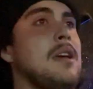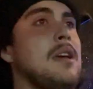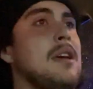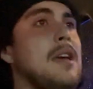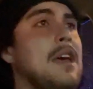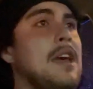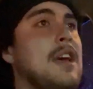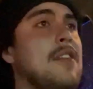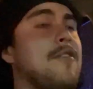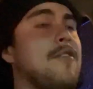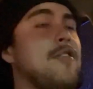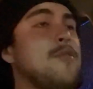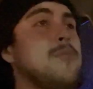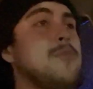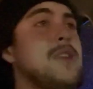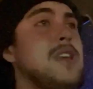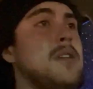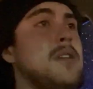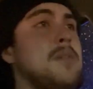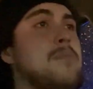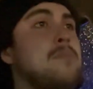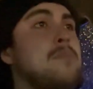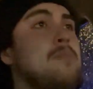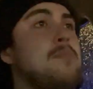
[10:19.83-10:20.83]
And for
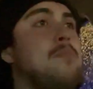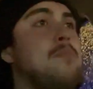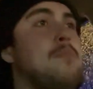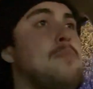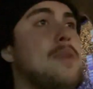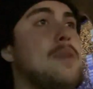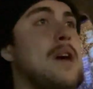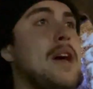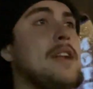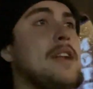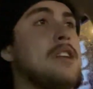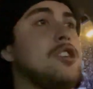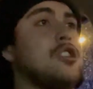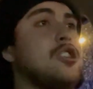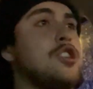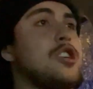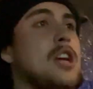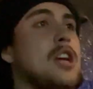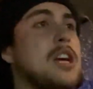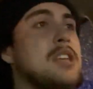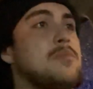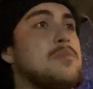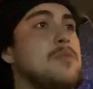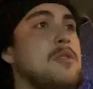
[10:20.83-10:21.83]
me, bench
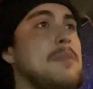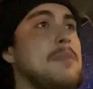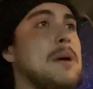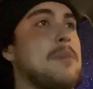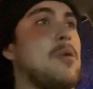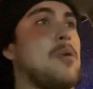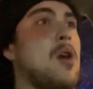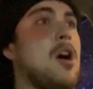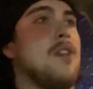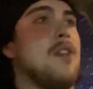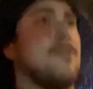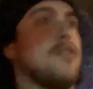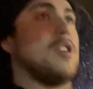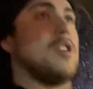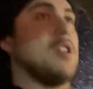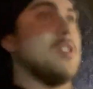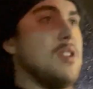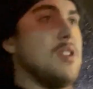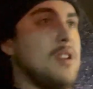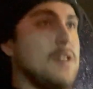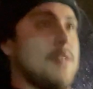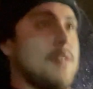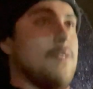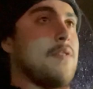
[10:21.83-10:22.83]
has been my poverty
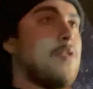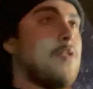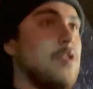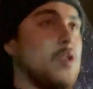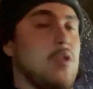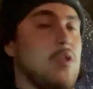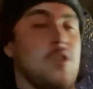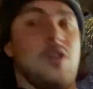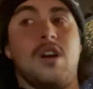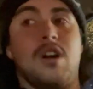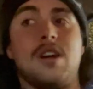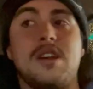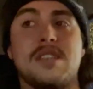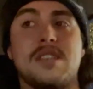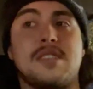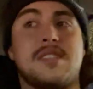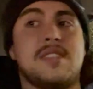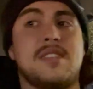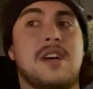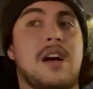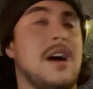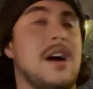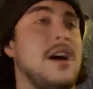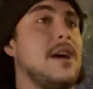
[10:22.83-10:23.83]
lift for the longest
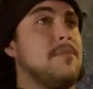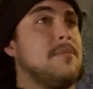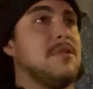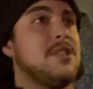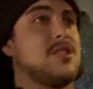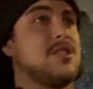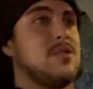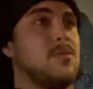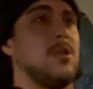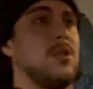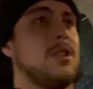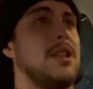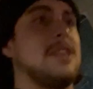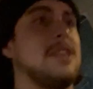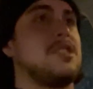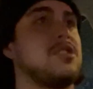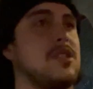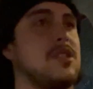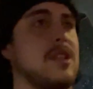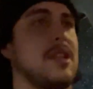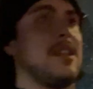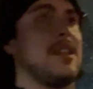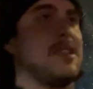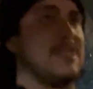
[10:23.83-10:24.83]
time. It's the one that
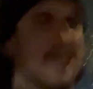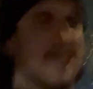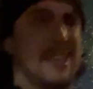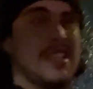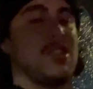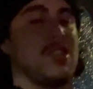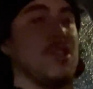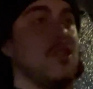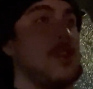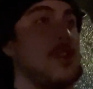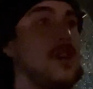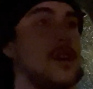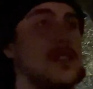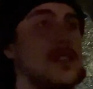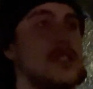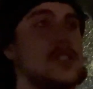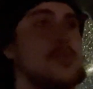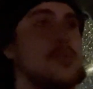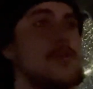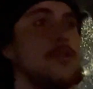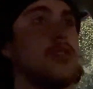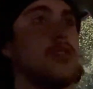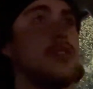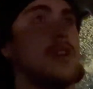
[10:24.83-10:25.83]
takes the longest to
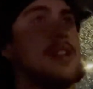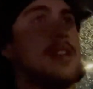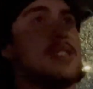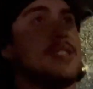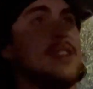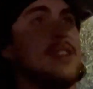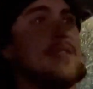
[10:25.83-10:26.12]
progress.